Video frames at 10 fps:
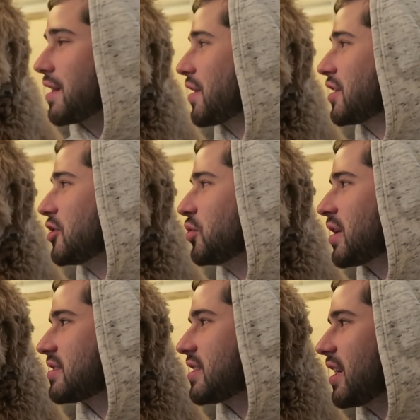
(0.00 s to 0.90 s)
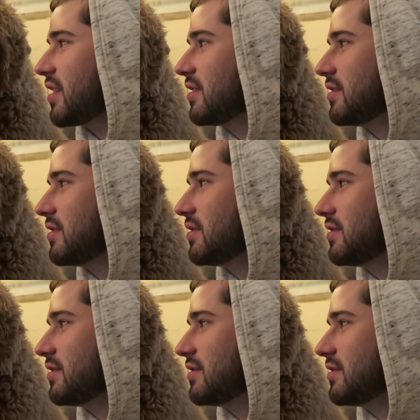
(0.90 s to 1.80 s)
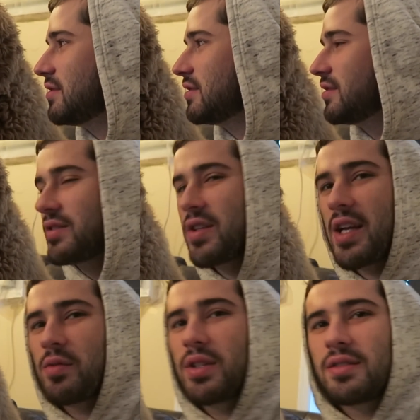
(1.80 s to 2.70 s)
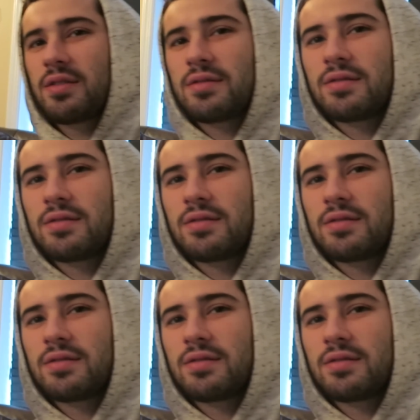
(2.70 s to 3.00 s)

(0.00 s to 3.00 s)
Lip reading: Anything you wanna say to anyone?